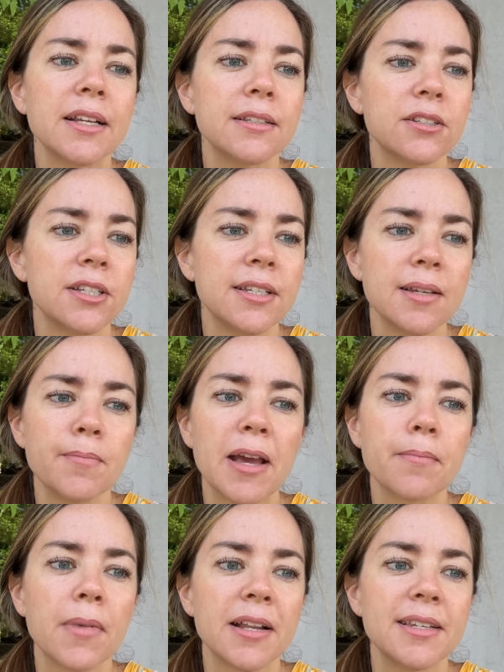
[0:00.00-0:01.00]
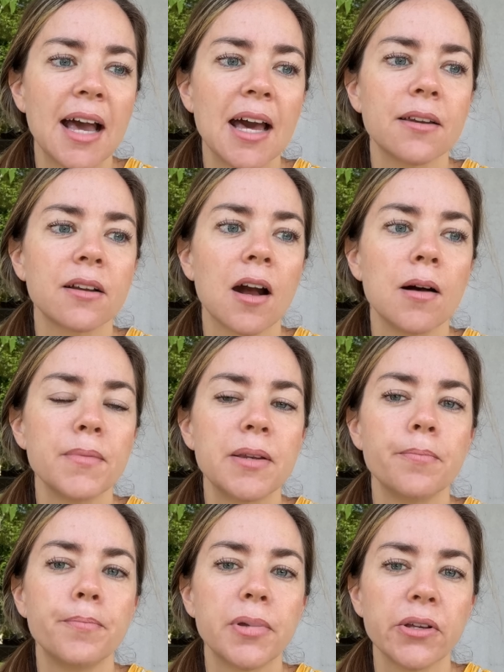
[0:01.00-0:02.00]
She did make my dad come
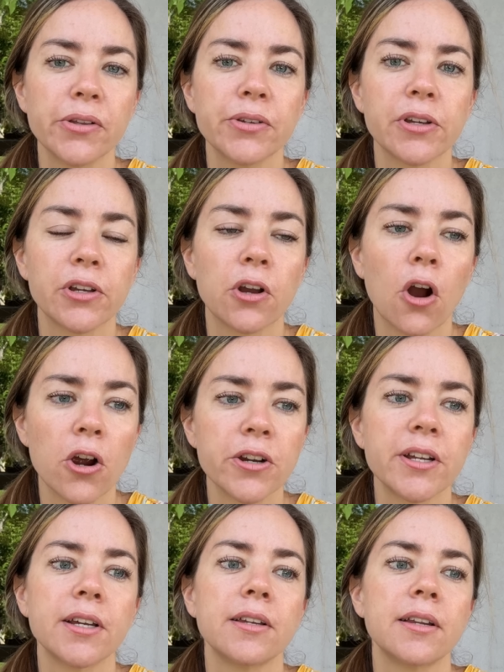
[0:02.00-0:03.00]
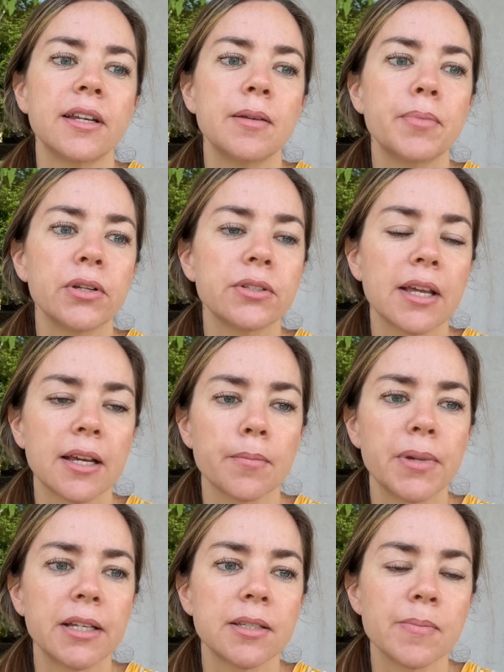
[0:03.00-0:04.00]
and build a garden, and he built like a
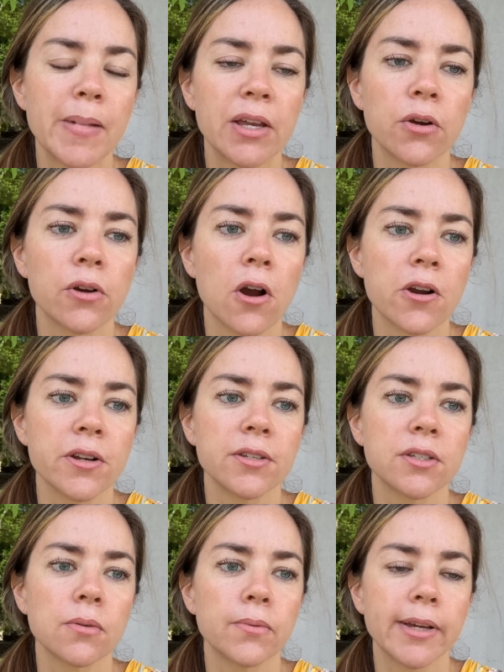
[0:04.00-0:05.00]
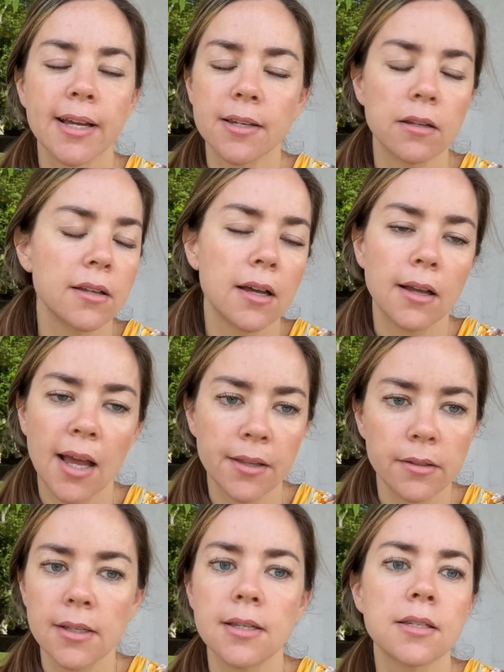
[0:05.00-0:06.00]
big tomato garden, so we had
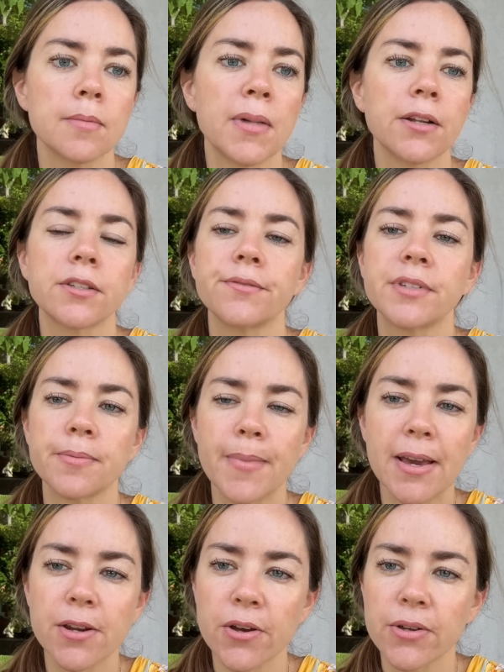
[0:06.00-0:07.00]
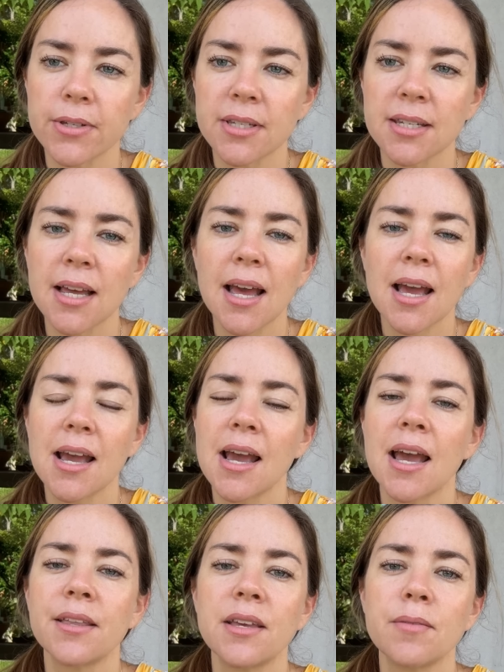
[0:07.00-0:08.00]
endless amounts of tomatoes.
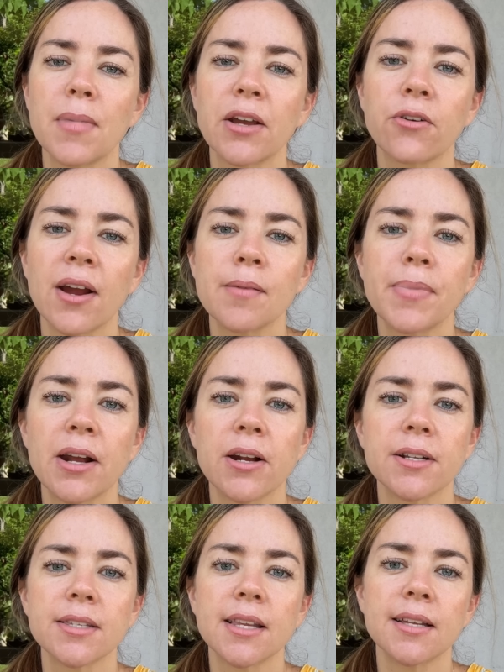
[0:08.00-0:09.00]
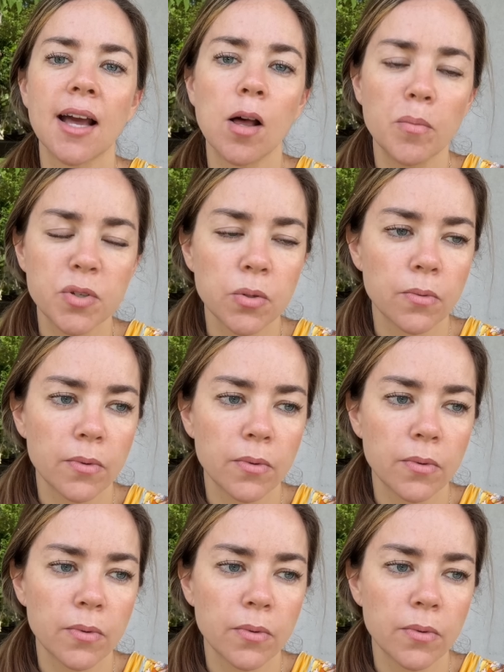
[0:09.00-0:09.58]
And then my grandparents, they helped